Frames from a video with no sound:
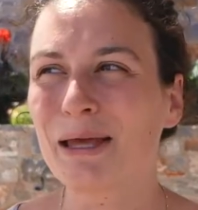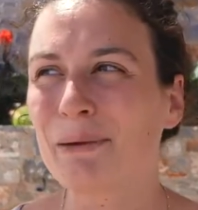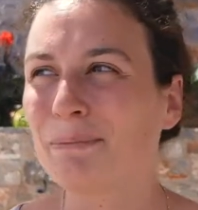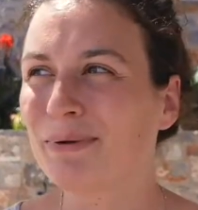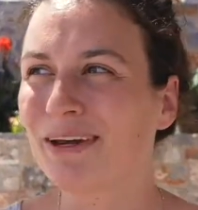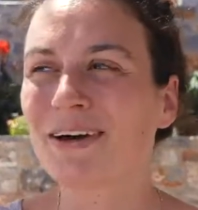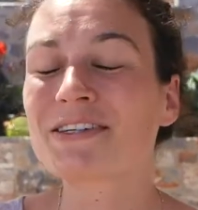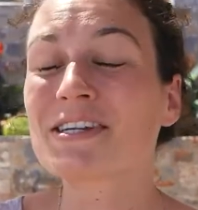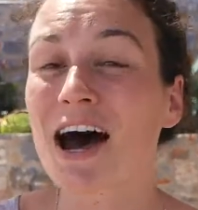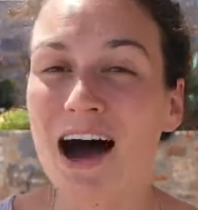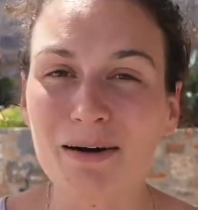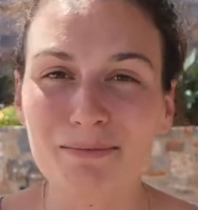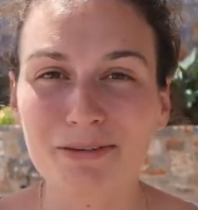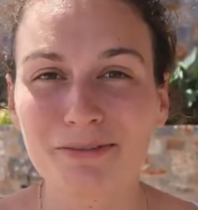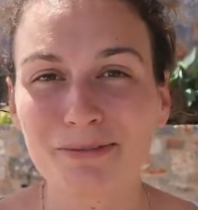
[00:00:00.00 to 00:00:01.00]
be on
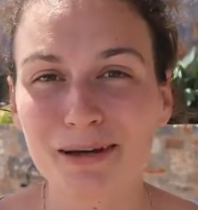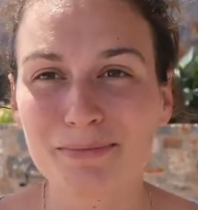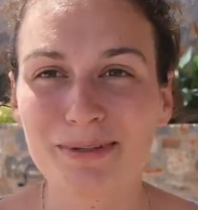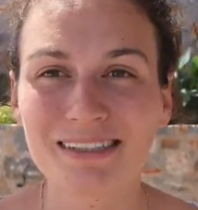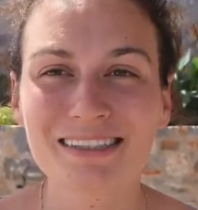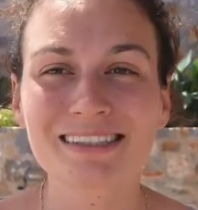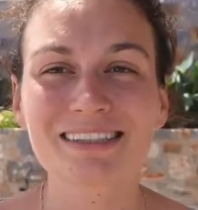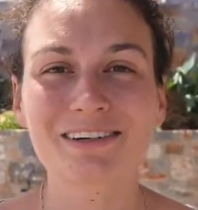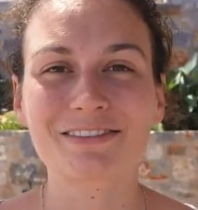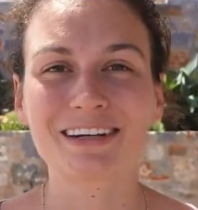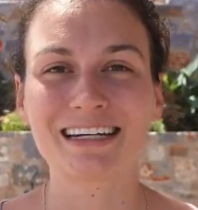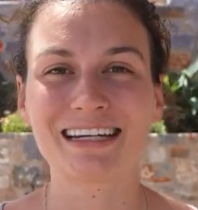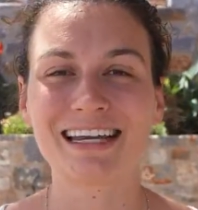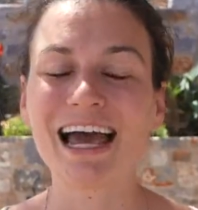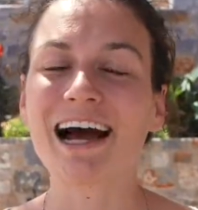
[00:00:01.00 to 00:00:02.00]
top of my business
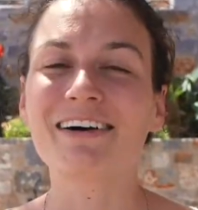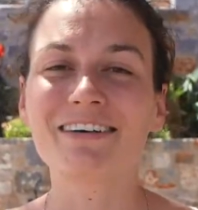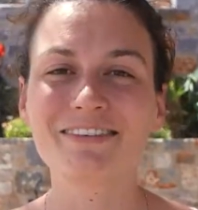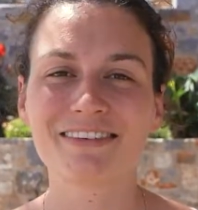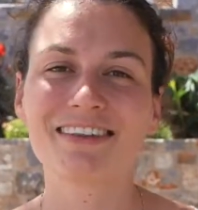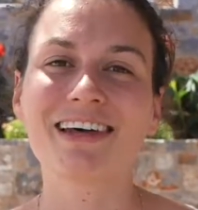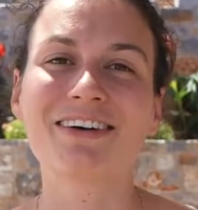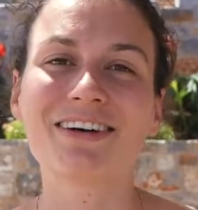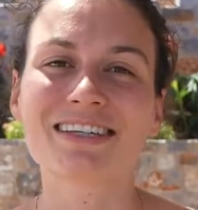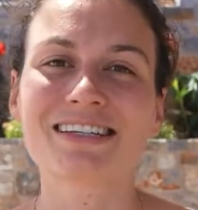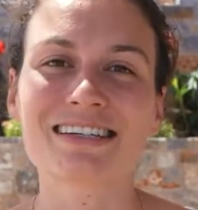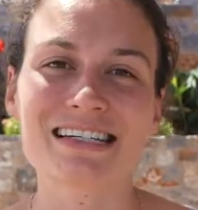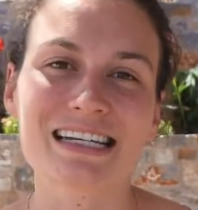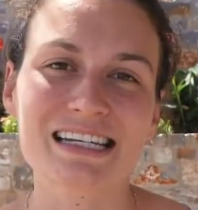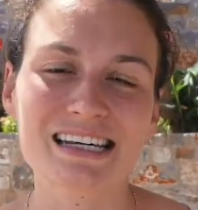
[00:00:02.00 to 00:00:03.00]
already now, even though it's
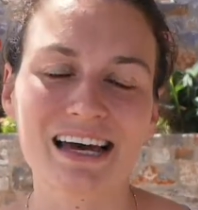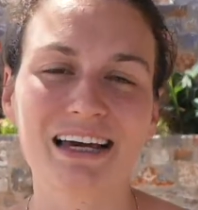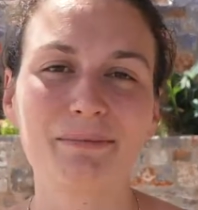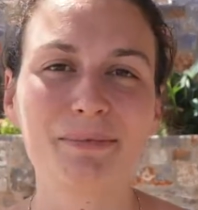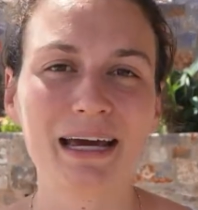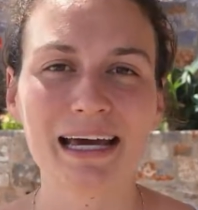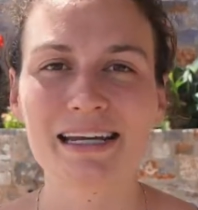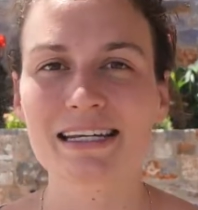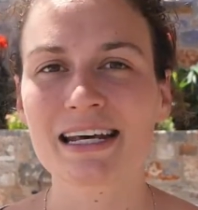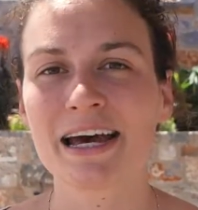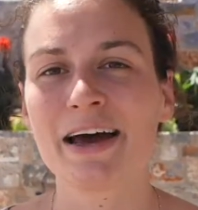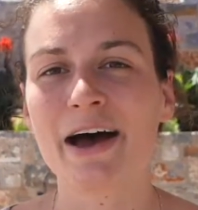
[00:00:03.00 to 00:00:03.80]
not the time yet.